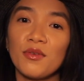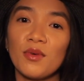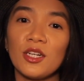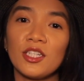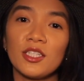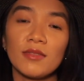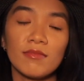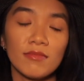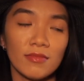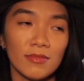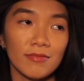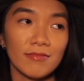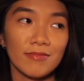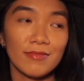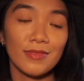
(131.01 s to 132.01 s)
which
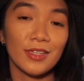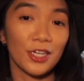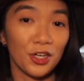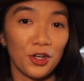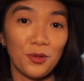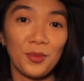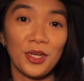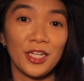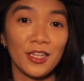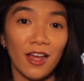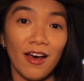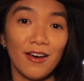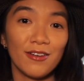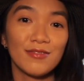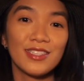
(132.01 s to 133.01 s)
Gilman
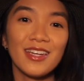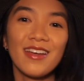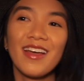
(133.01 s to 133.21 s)
loves,